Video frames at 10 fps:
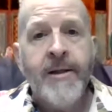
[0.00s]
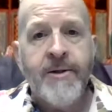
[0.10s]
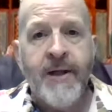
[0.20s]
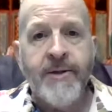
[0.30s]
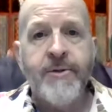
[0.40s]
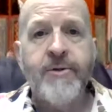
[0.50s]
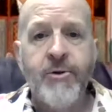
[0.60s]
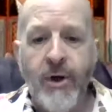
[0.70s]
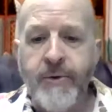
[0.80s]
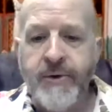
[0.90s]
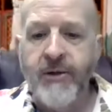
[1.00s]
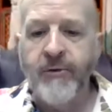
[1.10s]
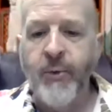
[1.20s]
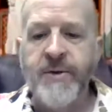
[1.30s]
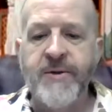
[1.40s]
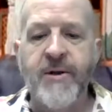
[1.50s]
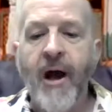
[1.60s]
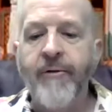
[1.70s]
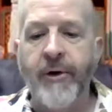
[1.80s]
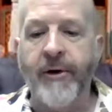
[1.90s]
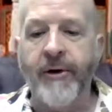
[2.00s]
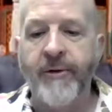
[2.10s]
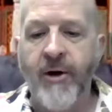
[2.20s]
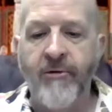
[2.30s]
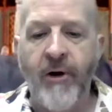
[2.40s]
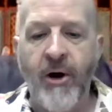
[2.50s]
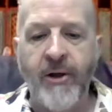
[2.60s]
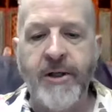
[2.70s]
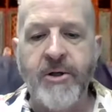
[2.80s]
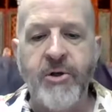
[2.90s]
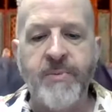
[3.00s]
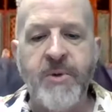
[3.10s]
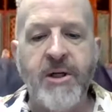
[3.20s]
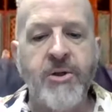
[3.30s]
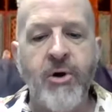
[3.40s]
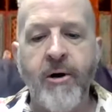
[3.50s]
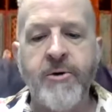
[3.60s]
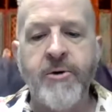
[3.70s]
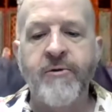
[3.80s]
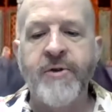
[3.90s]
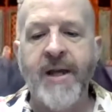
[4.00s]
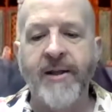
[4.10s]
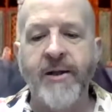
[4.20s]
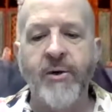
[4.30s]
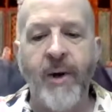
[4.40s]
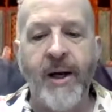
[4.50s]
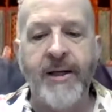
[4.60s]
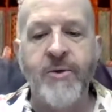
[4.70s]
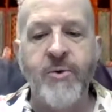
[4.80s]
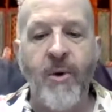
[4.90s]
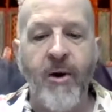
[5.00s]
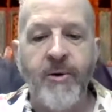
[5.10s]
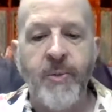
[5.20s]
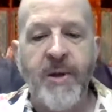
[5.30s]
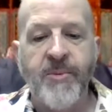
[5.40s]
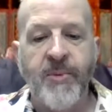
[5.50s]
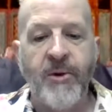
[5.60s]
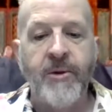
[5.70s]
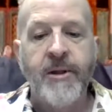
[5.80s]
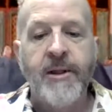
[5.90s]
Since Joseph was governor of all Egypt and in charge of selling grain to all the people,